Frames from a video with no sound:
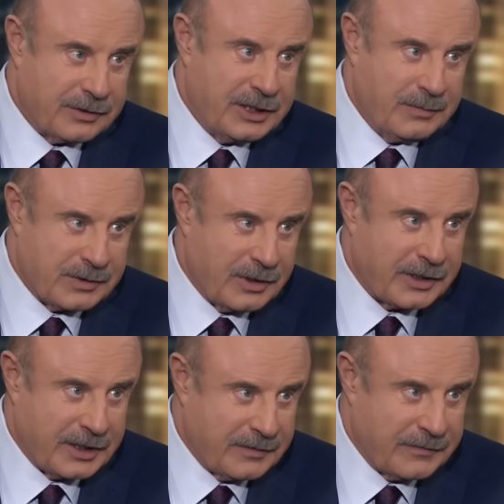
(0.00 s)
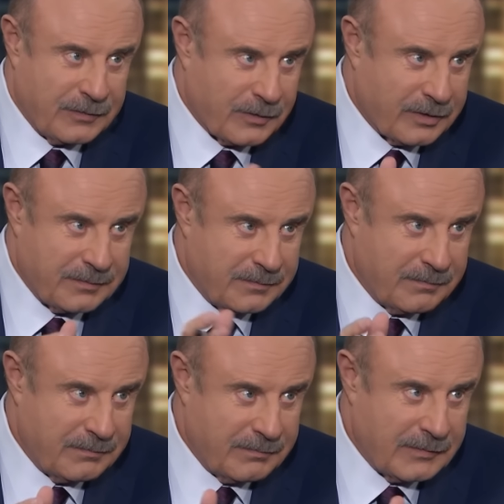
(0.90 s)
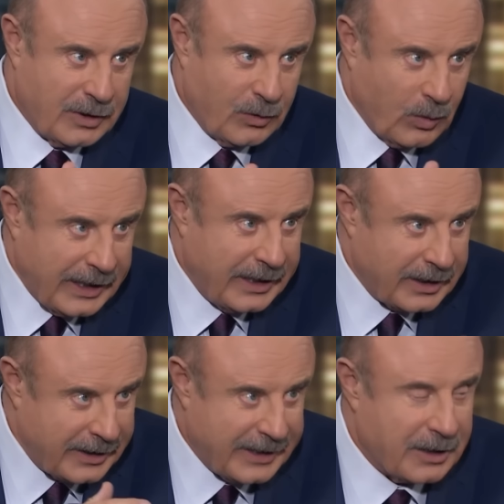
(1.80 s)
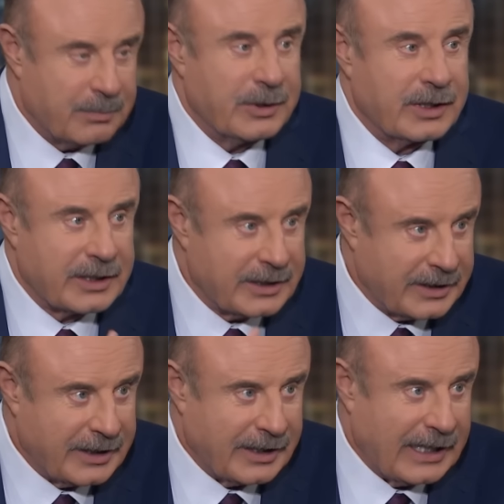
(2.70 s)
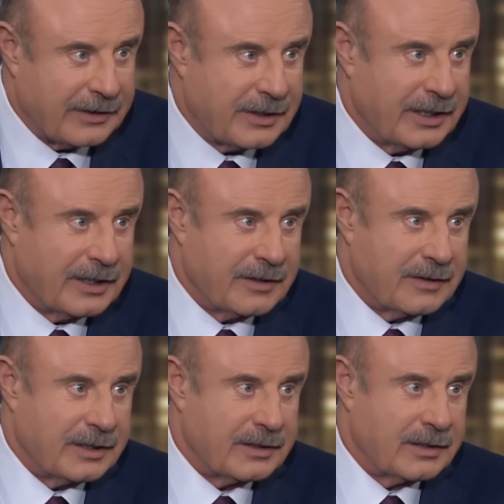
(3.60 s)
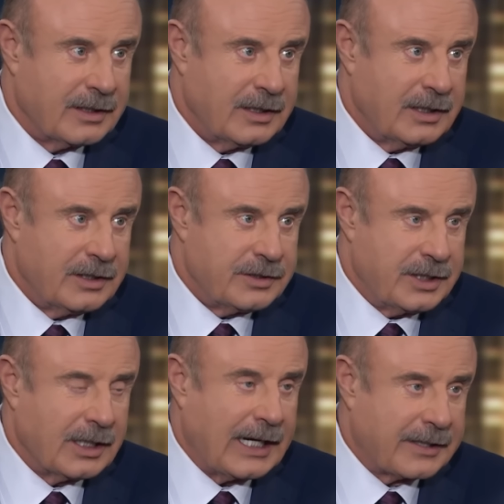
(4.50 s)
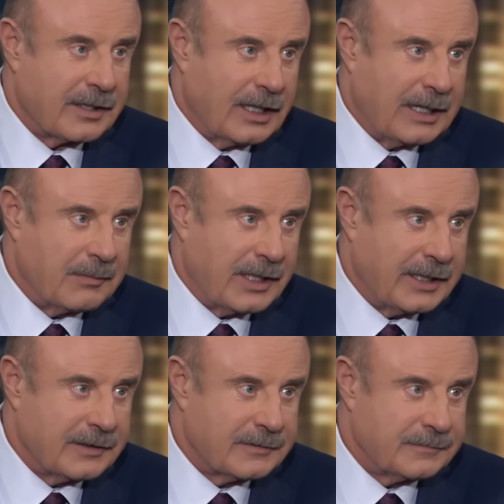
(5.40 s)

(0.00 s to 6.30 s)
She was looking for a way to get a book and get it out there, and she liked the limelight.